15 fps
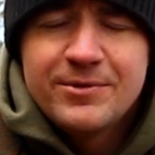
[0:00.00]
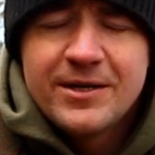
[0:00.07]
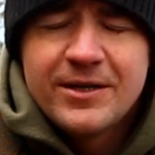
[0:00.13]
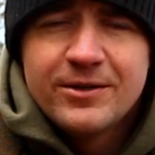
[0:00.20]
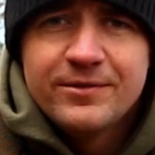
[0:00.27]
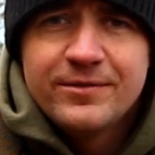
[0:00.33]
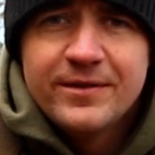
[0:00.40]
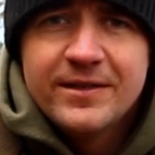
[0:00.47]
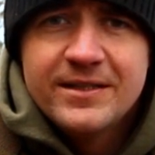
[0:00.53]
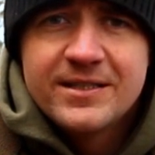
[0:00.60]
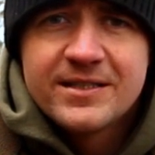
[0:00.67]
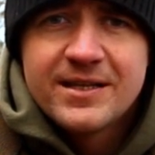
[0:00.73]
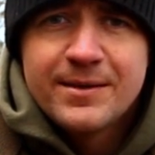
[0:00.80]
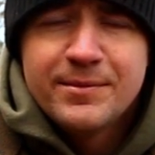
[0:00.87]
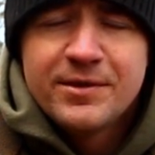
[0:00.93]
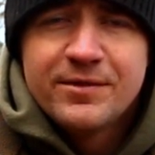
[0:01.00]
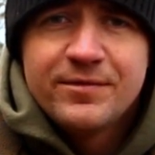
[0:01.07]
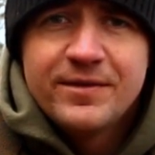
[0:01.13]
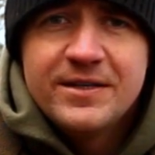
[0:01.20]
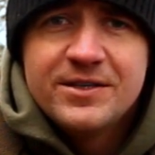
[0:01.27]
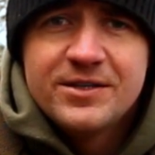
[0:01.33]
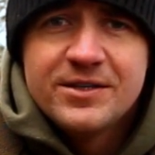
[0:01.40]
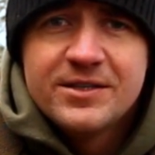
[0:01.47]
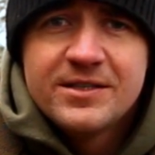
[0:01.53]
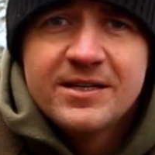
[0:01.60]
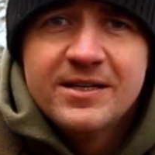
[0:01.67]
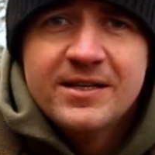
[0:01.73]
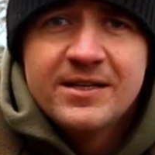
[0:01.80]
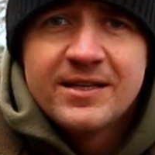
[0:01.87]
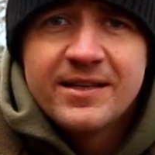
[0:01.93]
dive into some of the features
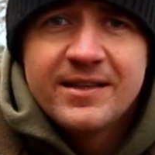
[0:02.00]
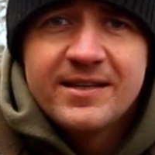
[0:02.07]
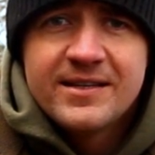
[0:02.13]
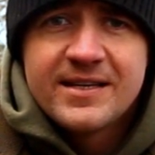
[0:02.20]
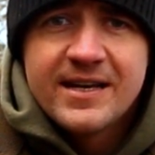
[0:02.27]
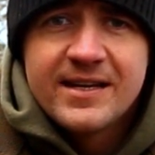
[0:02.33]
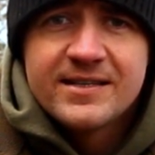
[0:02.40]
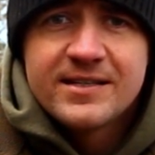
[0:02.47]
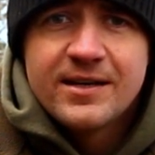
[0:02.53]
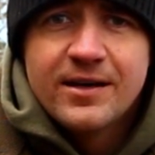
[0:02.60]
that this has